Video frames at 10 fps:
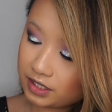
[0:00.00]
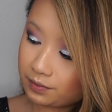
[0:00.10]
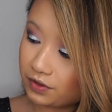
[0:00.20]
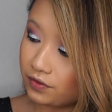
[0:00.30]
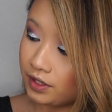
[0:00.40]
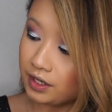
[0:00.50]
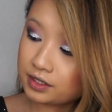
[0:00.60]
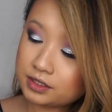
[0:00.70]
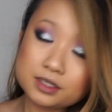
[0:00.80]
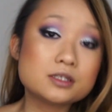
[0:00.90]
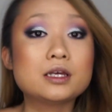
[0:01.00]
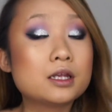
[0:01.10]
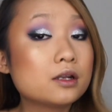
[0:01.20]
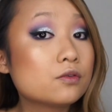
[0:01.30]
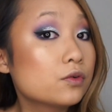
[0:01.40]
Off in excess, and
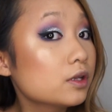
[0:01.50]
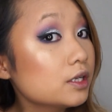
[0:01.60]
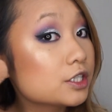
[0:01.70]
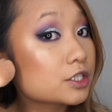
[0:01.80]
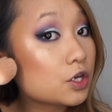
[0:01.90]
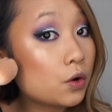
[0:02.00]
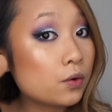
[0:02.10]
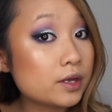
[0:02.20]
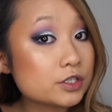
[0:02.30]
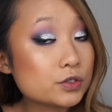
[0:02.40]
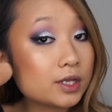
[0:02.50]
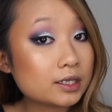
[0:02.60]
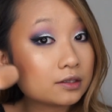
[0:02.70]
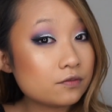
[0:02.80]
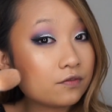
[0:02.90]
then really just go into
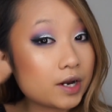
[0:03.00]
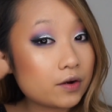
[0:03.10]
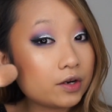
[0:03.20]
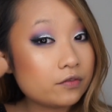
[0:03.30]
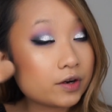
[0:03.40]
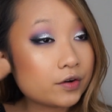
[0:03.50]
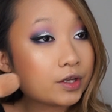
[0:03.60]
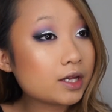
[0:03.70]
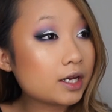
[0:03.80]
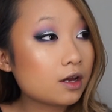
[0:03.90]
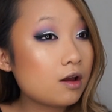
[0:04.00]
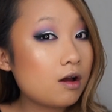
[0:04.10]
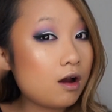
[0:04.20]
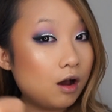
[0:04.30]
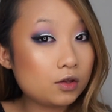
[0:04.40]
like the very like
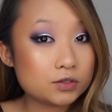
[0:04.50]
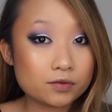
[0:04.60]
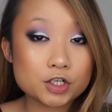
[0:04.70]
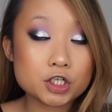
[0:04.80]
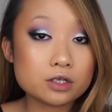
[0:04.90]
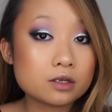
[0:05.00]
hollows on the cheek.